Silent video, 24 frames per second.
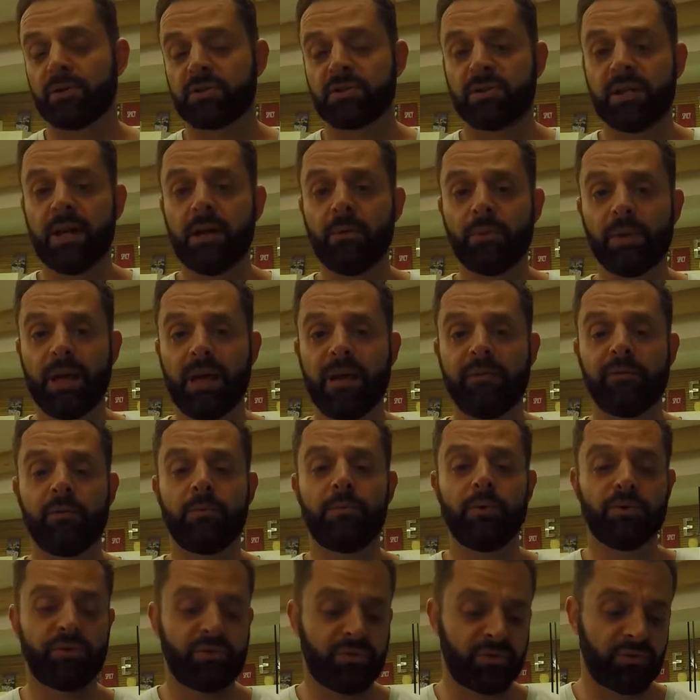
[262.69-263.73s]
So now we have
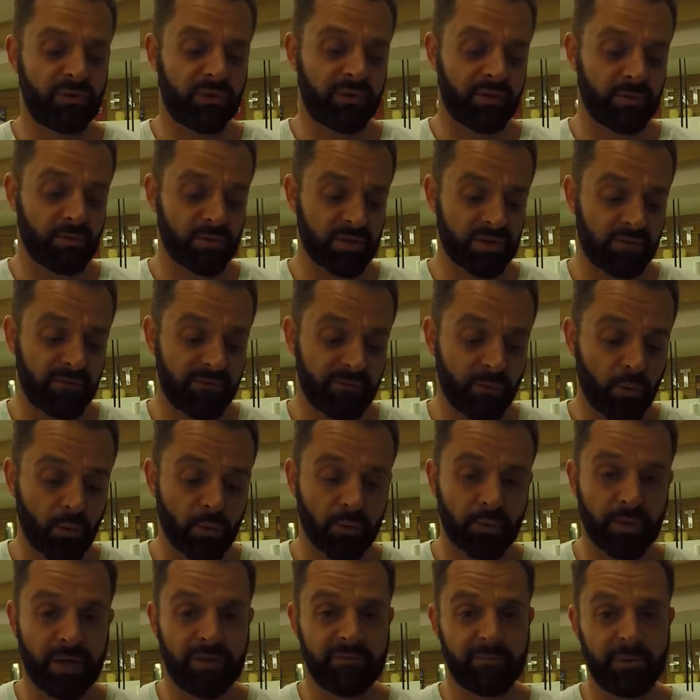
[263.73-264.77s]
almost, I think, was it
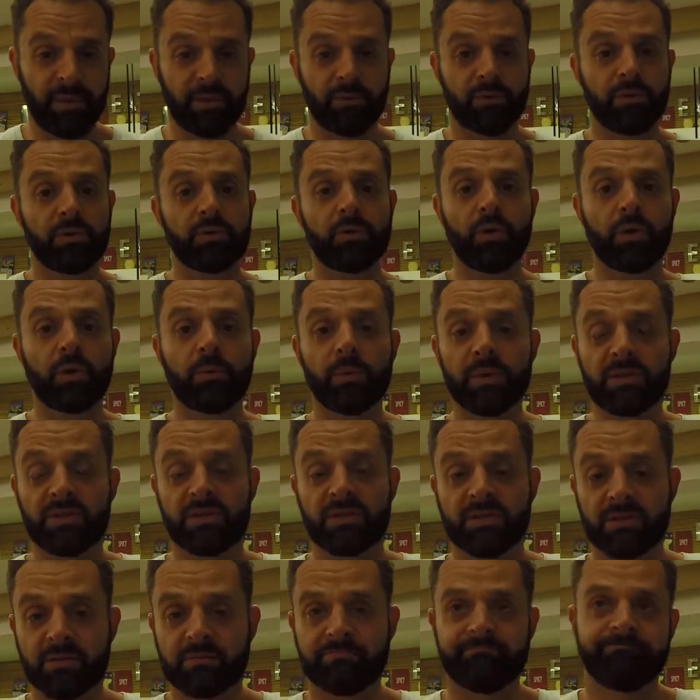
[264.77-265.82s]
4? You have Bitcoin Core, which
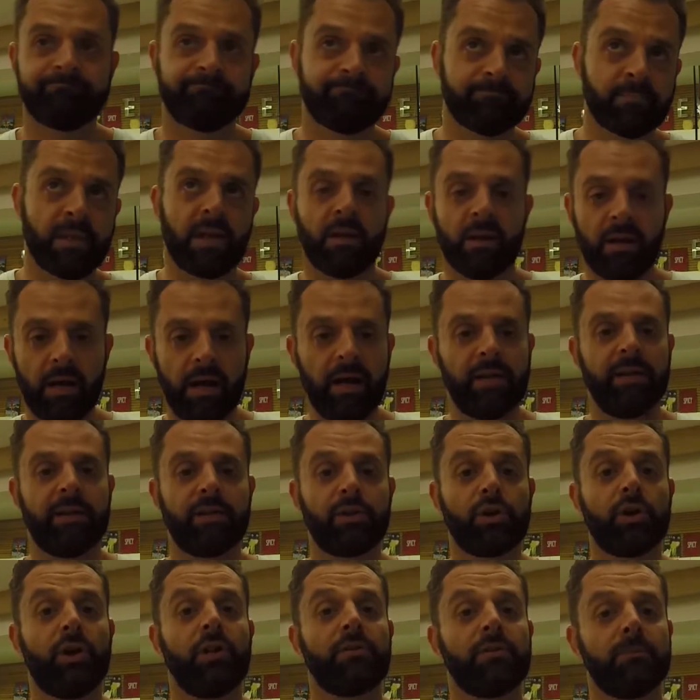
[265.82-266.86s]
is, I like
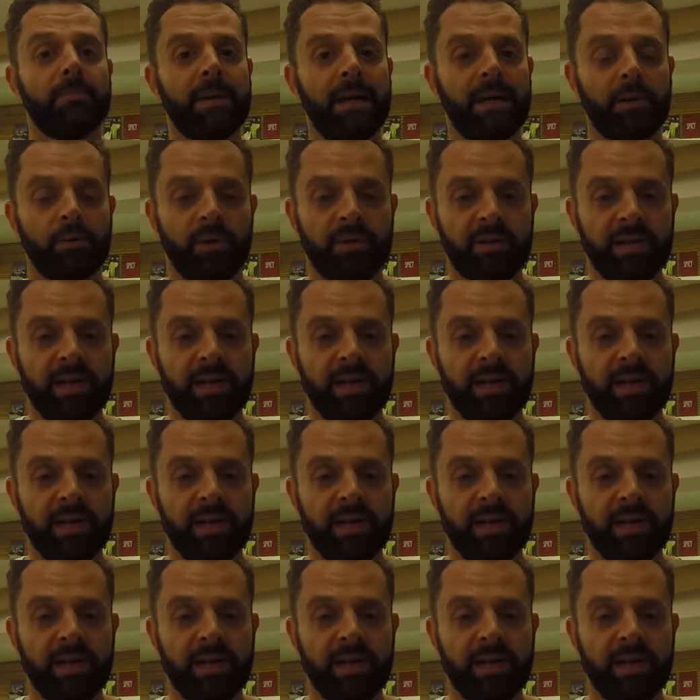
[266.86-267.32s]
to call it the main one.